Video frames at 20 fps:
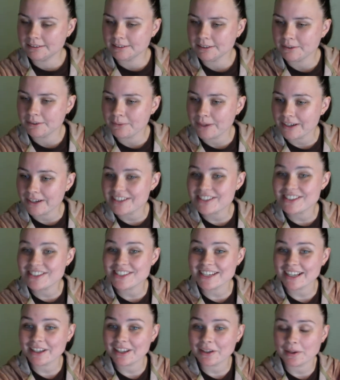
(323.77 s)
Where is
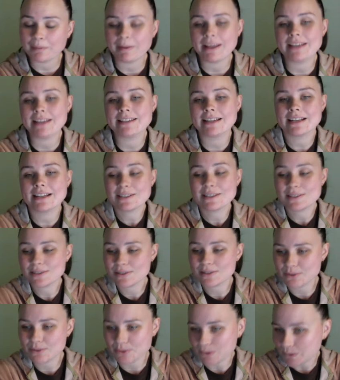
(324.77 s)
Jacob? He's at
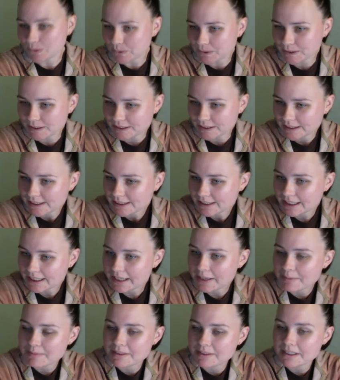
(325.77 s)
school.
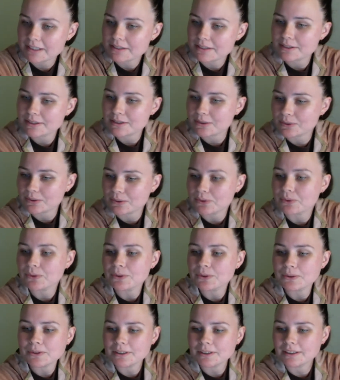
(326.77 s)
Jacob's at
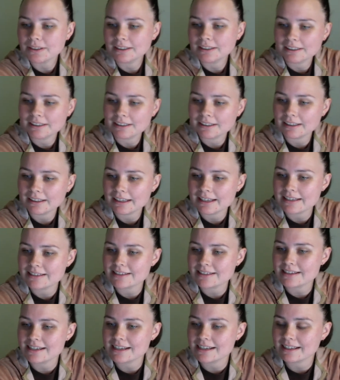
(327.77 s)
school. He's
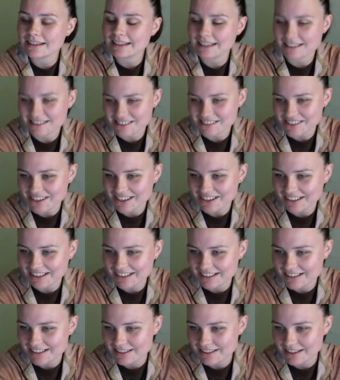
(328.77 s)
in kindergarten
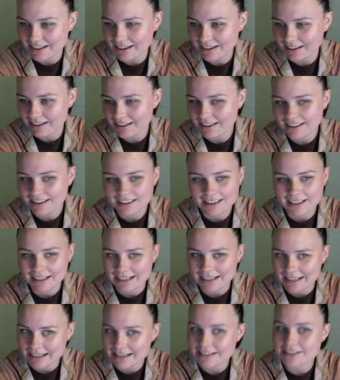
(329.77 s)
this year.
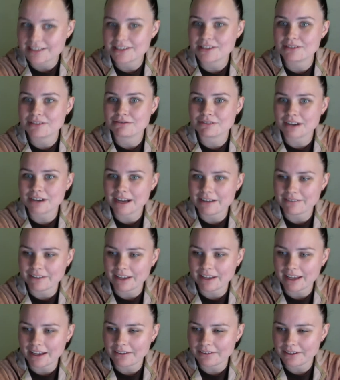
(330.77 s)
He is thriving.
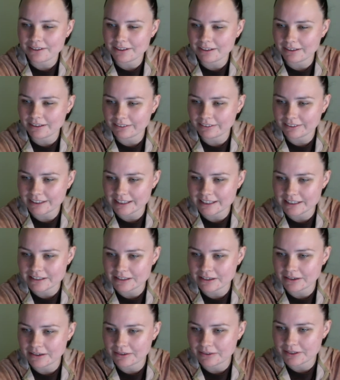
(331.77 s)
How are your kids
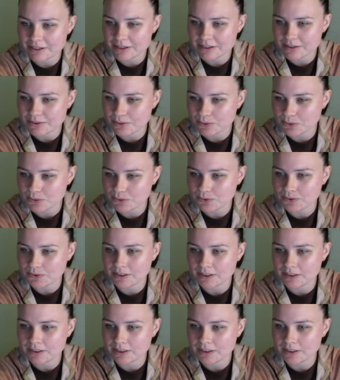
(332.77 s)
going at school?